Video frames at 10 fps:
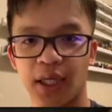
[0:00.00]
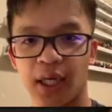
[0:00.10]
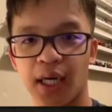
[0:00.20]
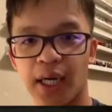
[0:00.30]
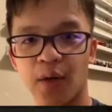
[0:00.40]

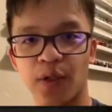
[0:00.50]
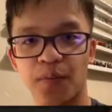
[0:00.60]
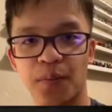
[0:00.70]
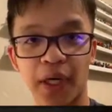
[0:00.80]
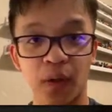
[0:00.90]
out and
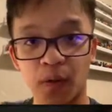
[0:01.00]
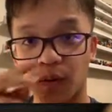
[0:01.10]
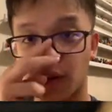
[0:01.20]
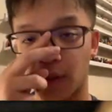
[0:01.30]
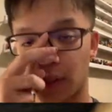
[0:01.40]
about
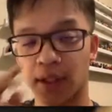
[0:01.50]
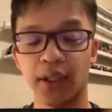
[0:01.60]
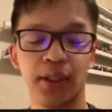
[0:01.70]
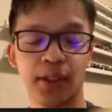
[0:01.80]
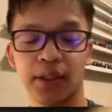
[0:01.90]

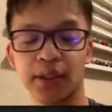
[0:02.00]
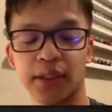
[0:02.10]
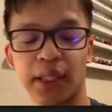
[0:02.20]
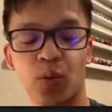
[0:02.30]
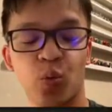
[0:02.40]

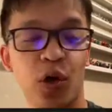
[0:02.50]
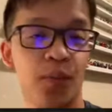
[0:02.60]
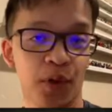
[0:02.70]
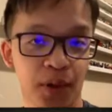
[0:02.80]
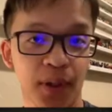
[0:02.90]
at
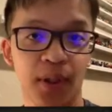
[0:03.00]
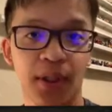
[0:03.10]
Walmart.